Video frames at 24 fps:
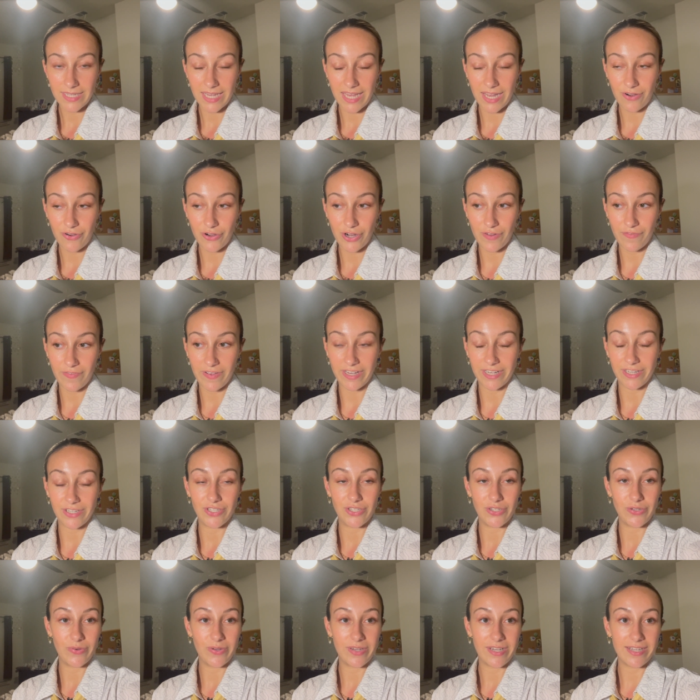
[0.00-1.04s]
I don't know if I can
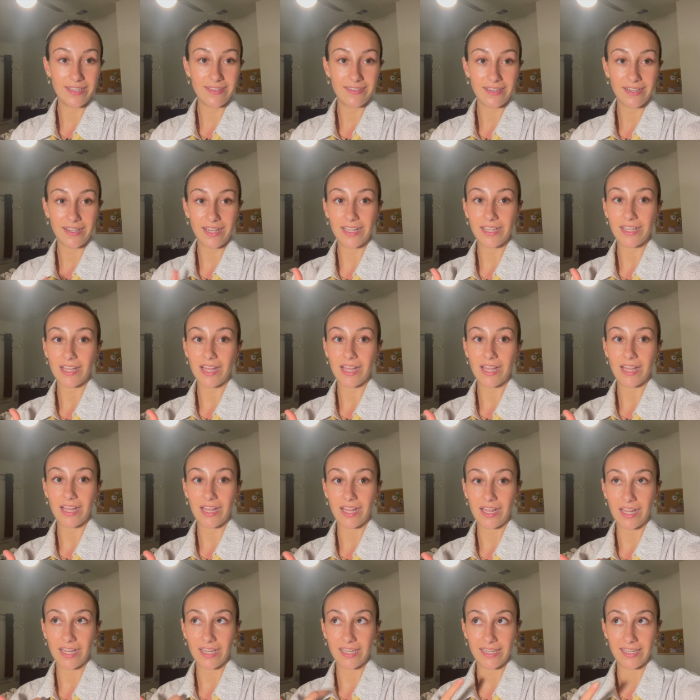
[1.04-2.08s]
do it. It's like
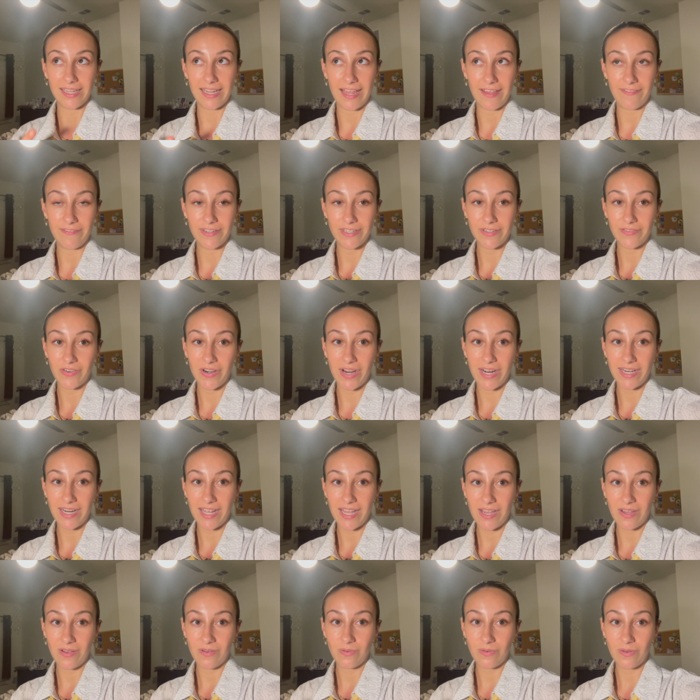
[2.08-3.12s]
11 right
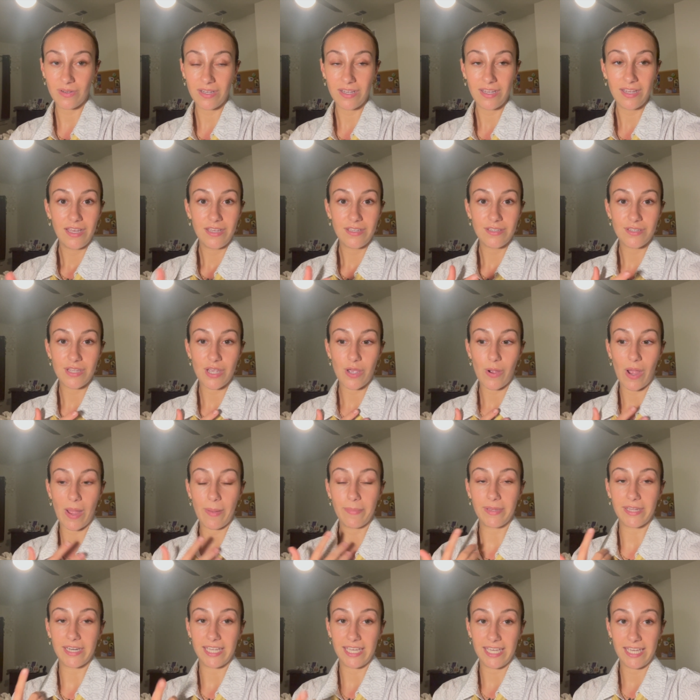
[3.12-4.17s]
now. So
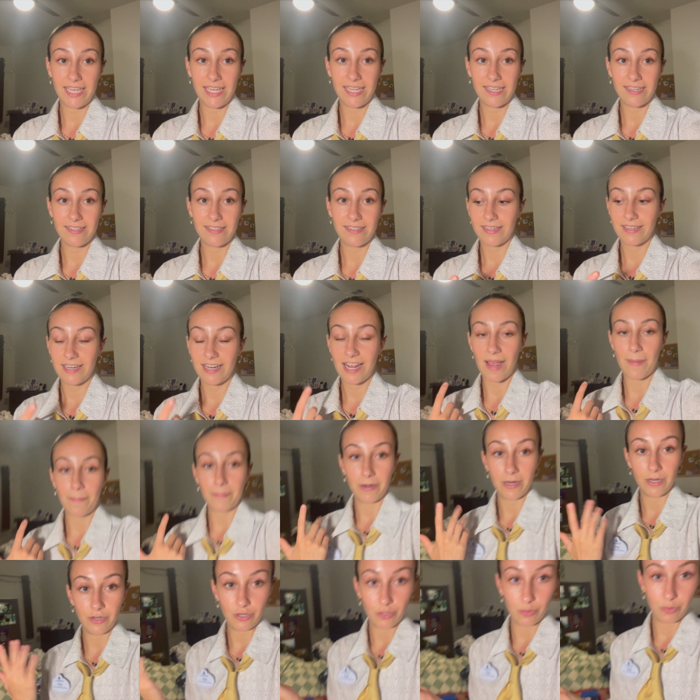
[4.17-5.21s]
I'm gonna eat, I'm
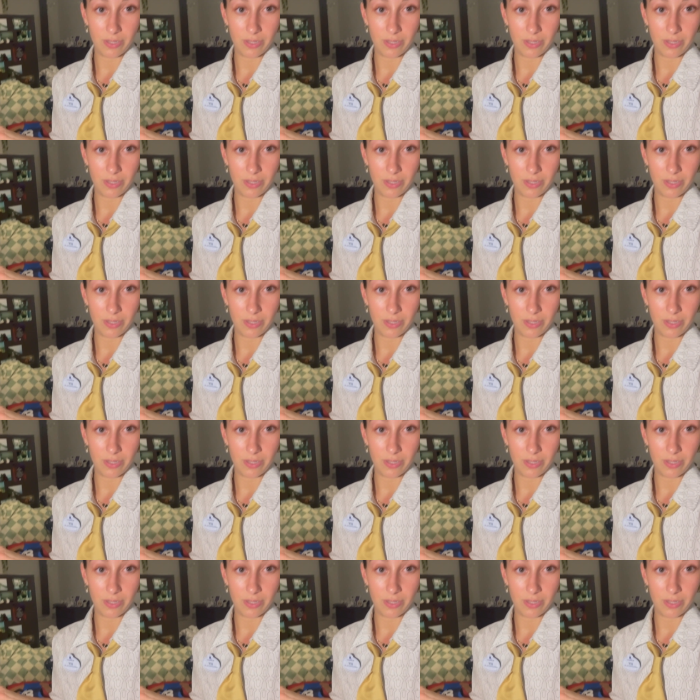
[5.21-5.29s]
gonna do